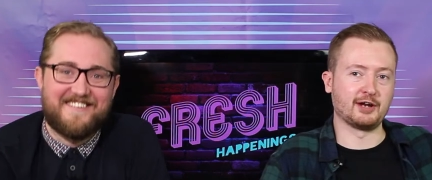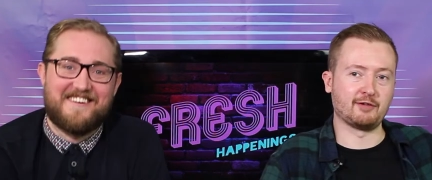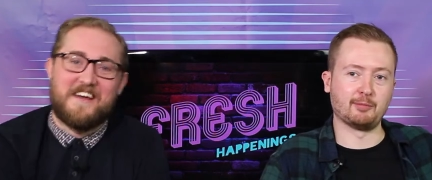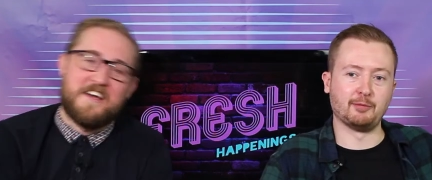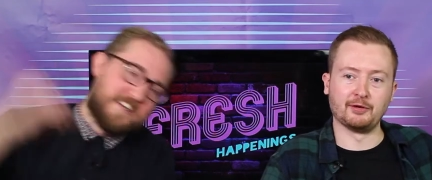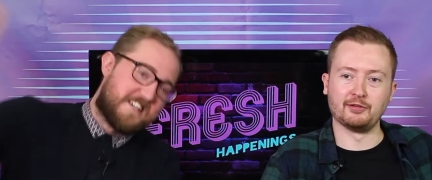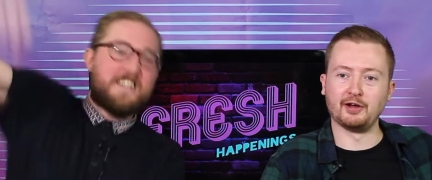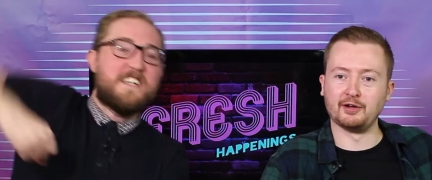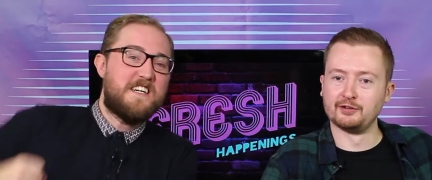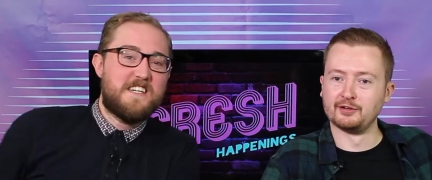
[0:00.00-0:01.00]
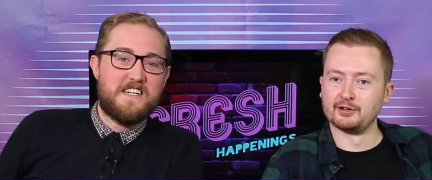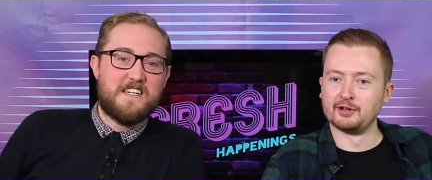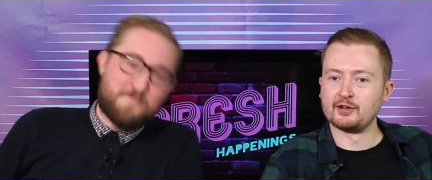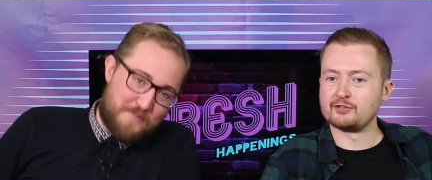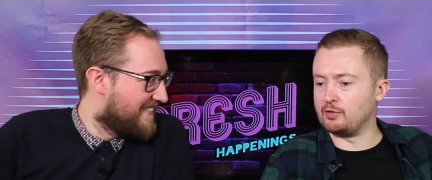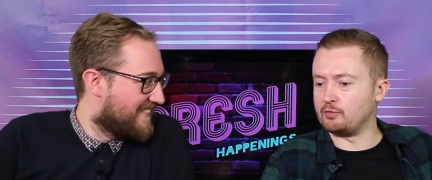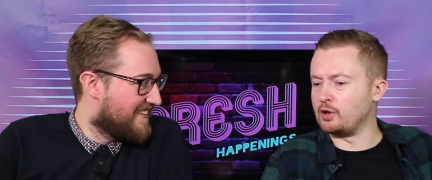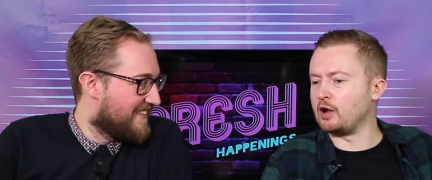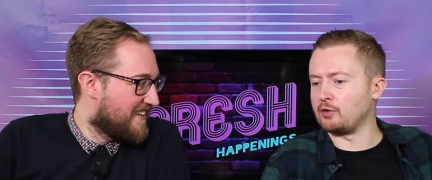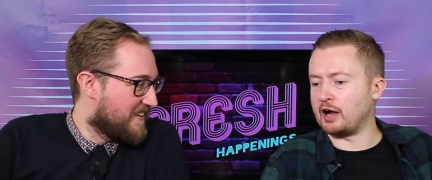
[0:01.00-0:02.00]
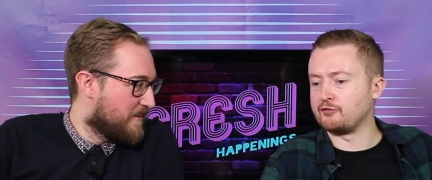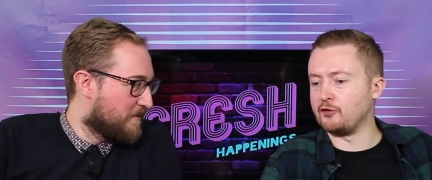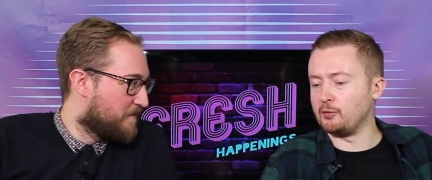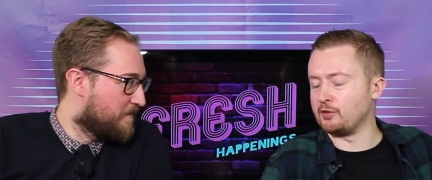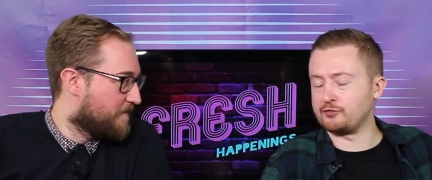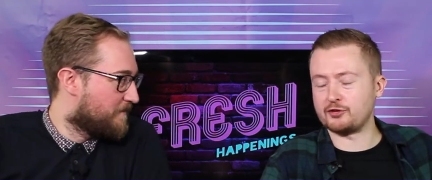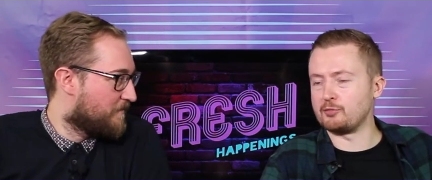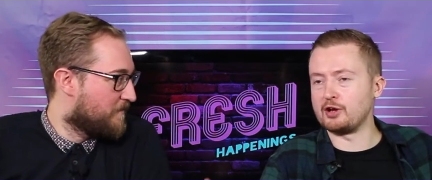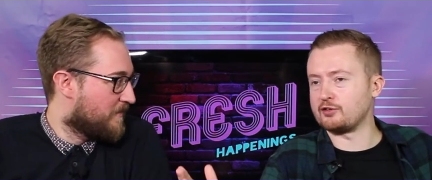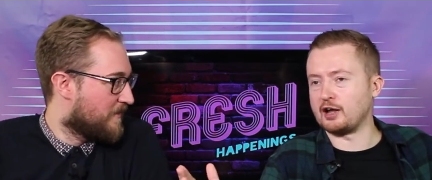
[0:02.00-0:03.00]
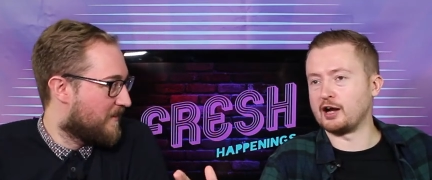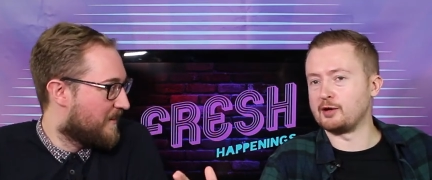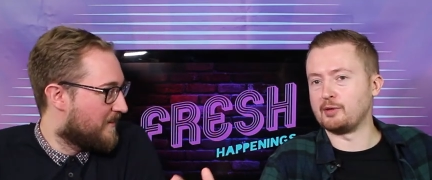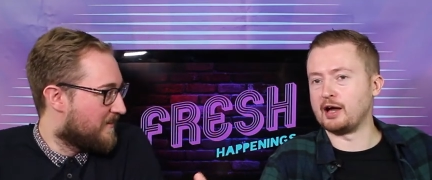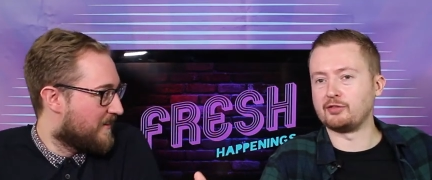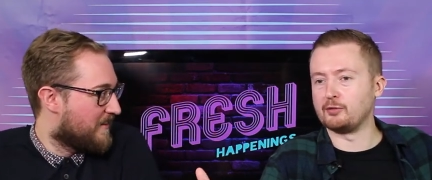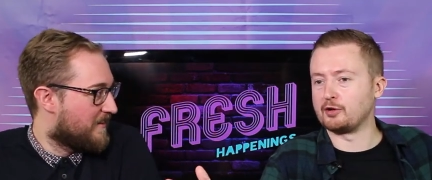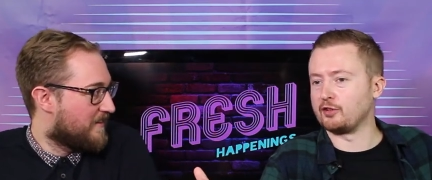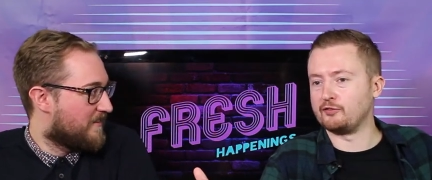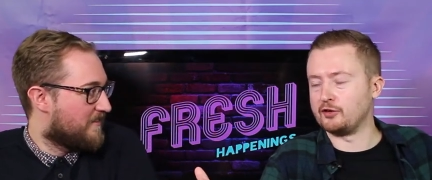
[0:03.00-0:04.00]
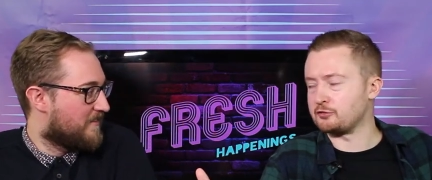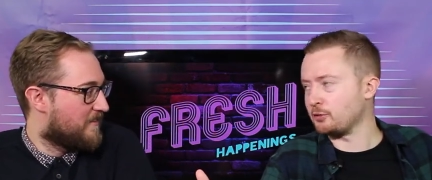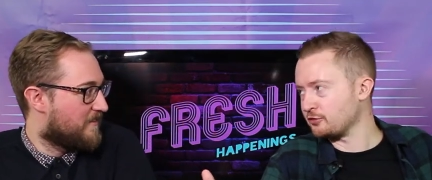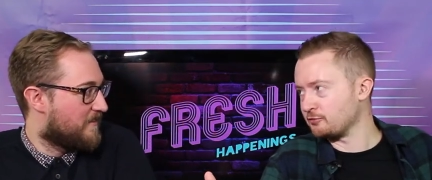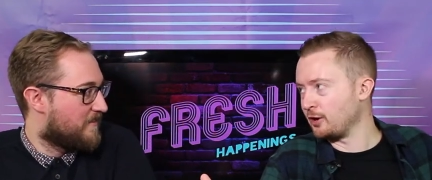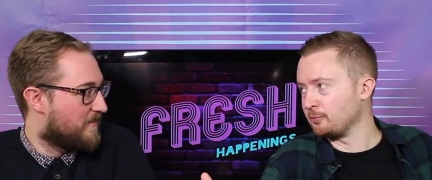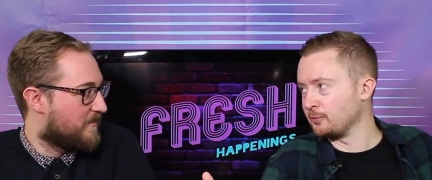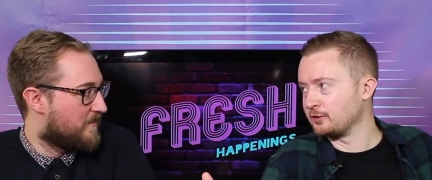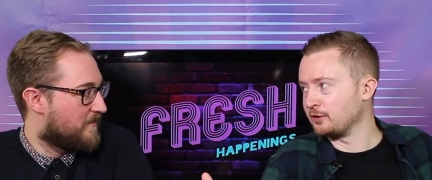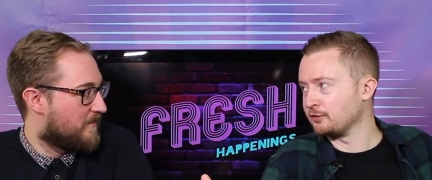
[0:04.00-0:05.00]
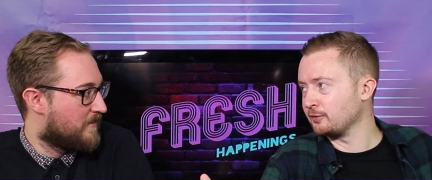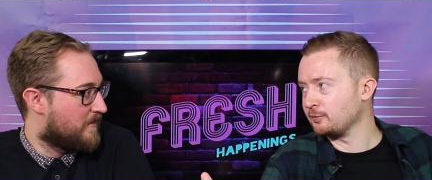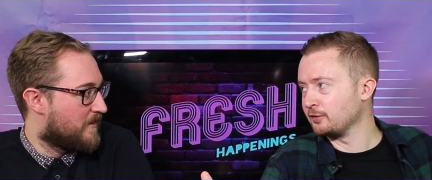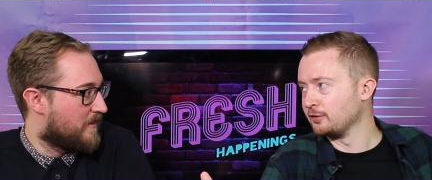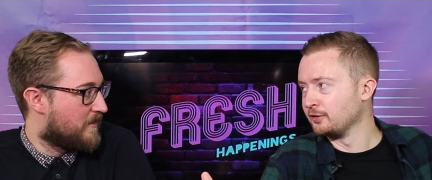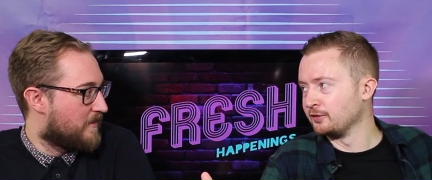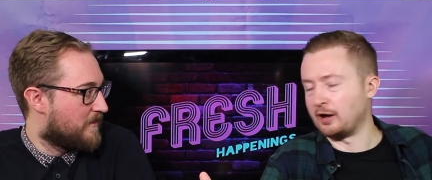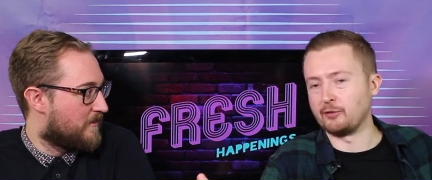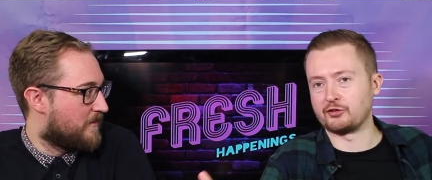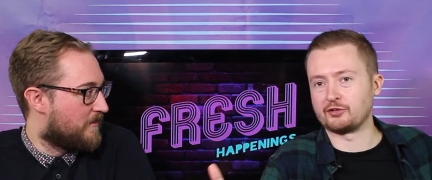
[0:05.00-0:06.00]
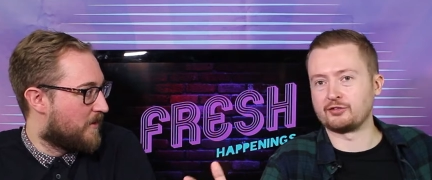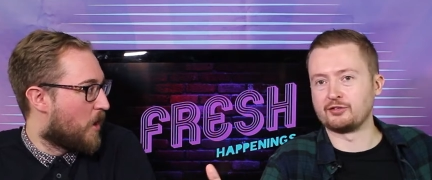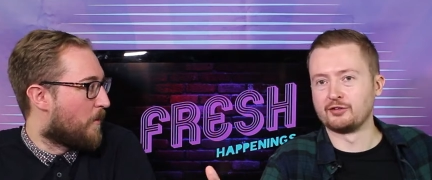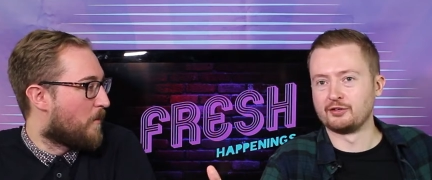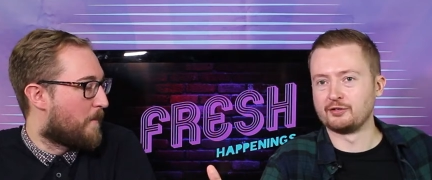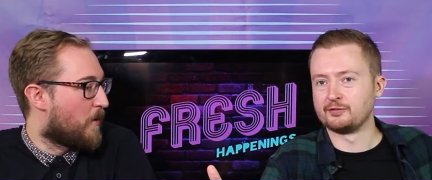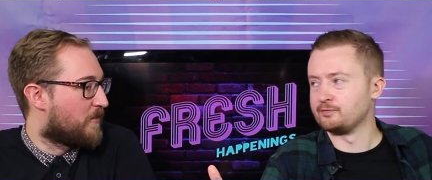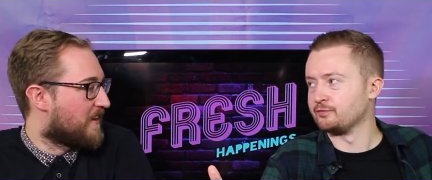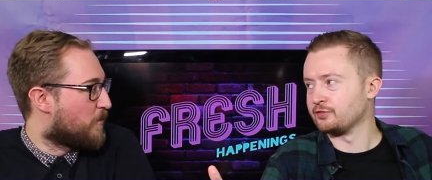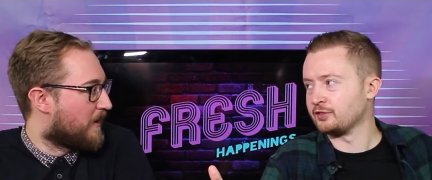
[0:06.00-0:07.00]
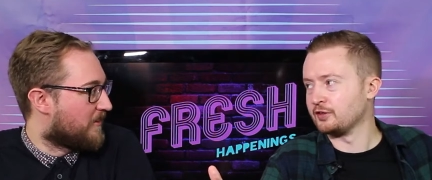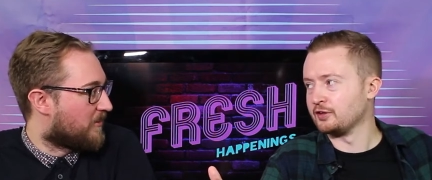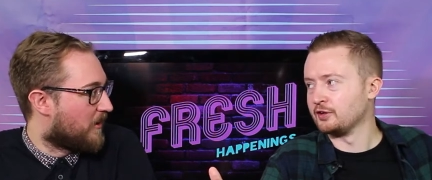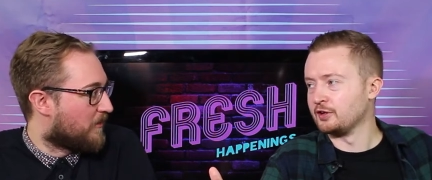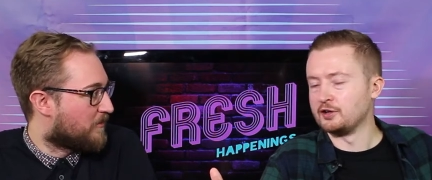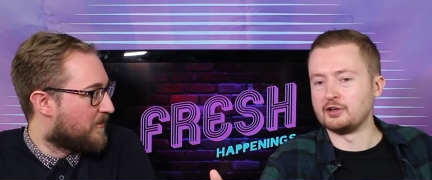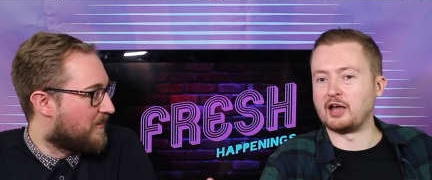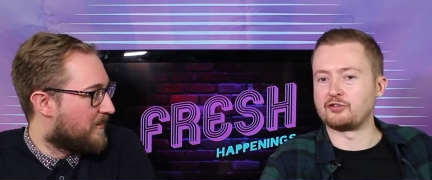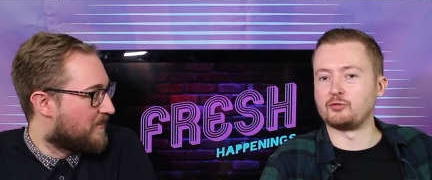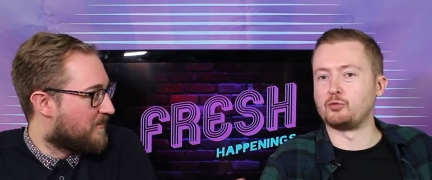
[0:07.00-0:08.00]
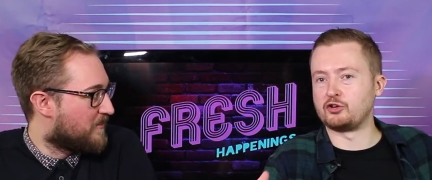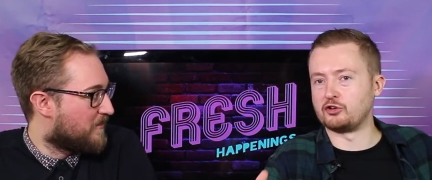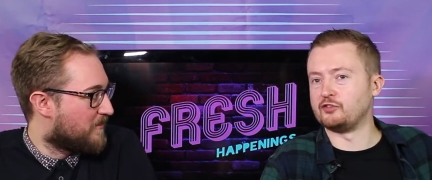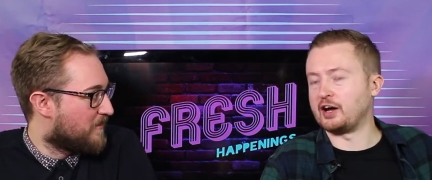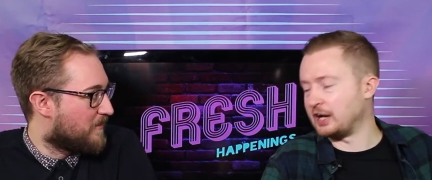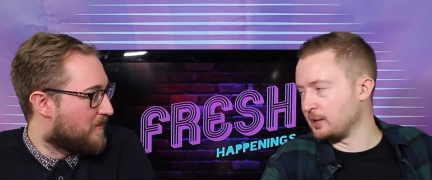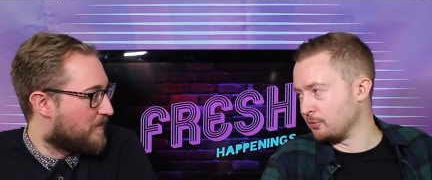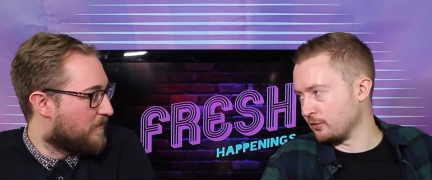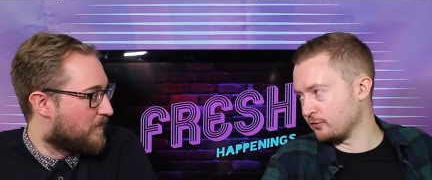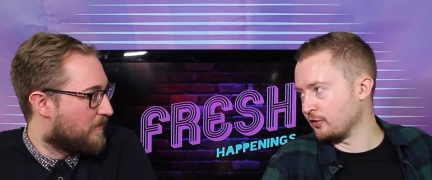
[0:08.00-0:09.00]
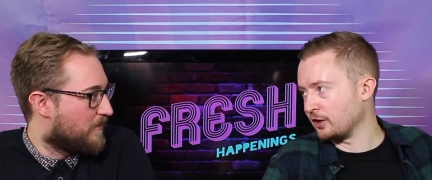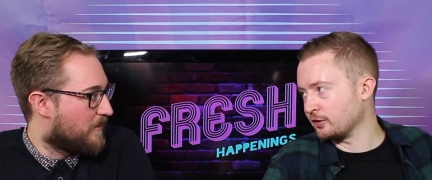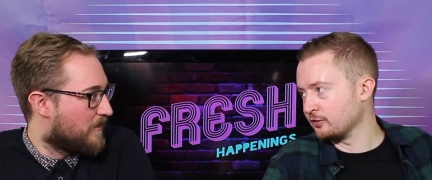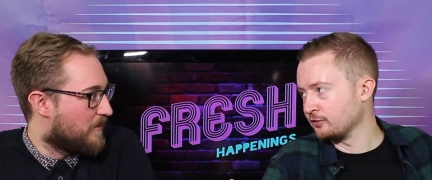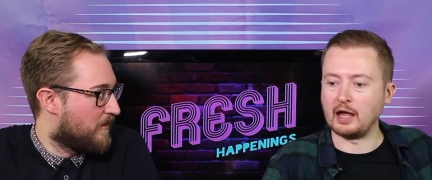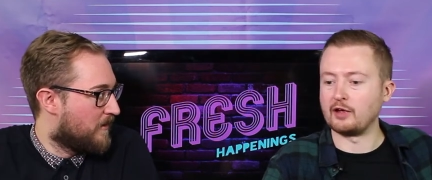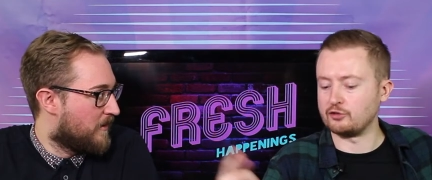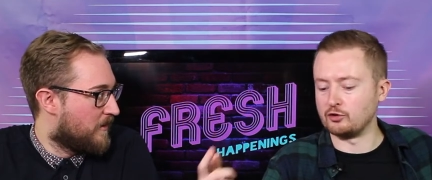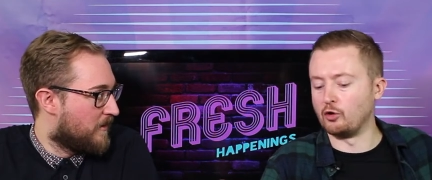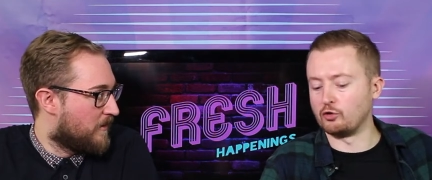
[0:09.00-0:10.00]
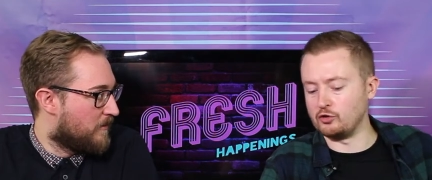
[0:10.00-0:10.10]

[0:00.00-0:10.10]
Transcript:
Speaker 1: can have the point. There. Yeah. We, I thought we, for some reason I had it in my head that we got the first question right, but we didn't, did we? That was
Speaker 2: it. No, but we're both equally as close.
Speaker 1: Yeah, so we shouldn't have had any points for that. Yeah, so you're